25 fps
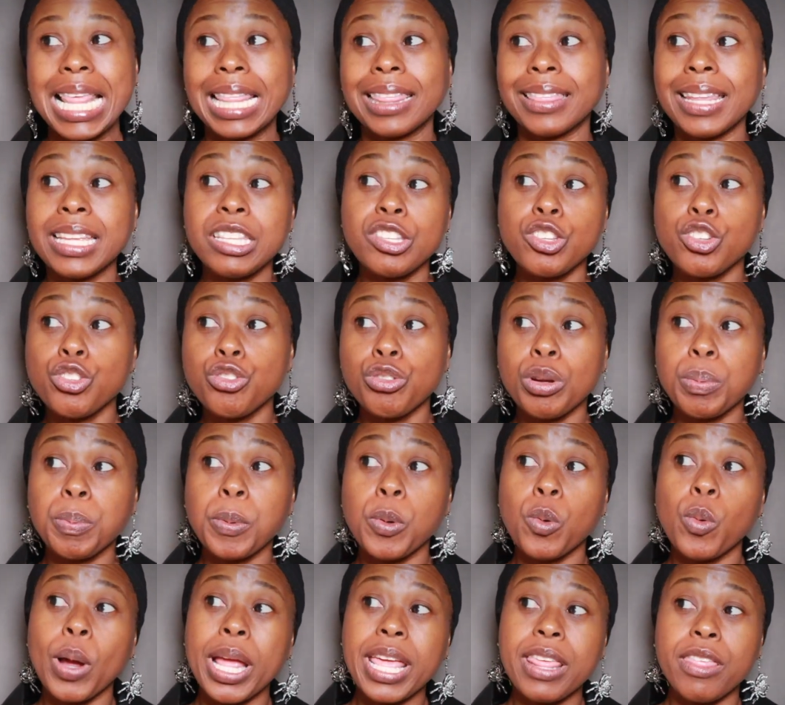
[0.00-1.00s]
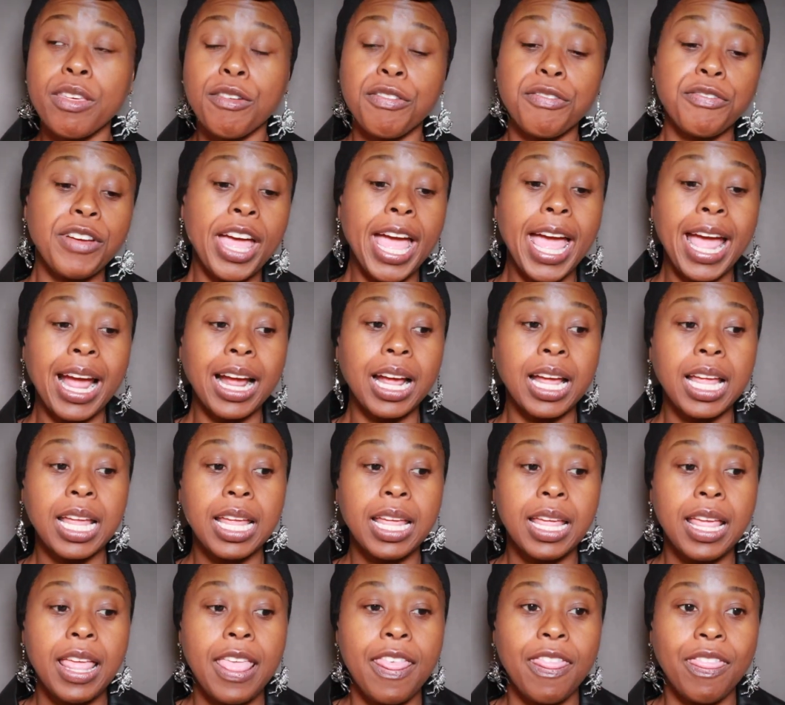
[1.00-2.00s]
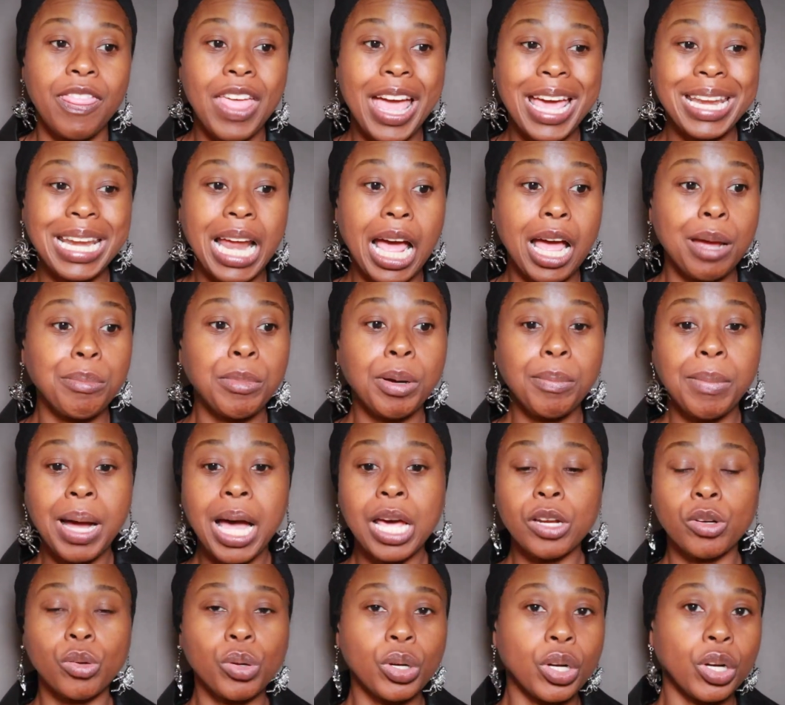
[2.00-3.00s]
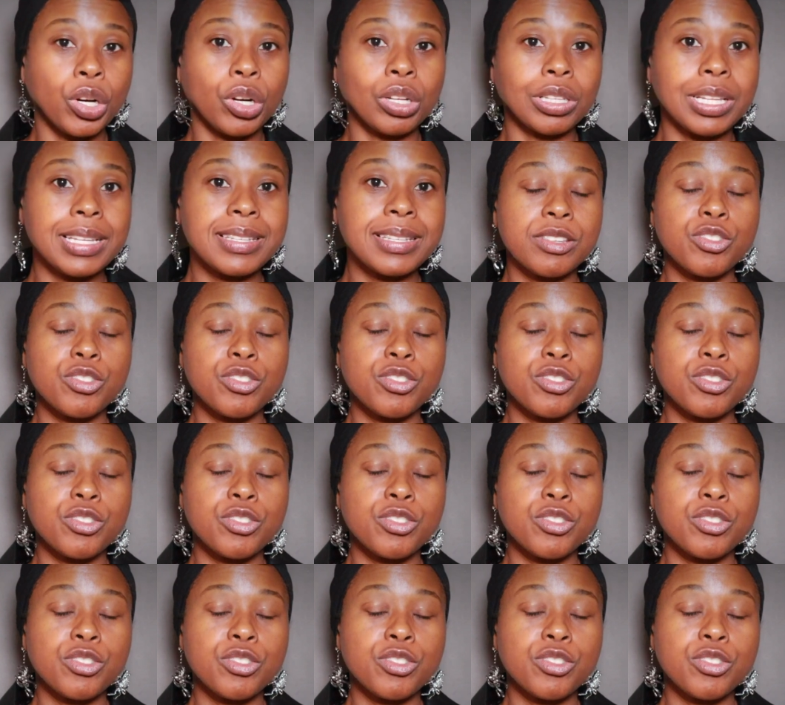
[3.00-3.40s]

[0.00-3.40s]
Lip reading: Let's strip away the fact that I'm a model girl.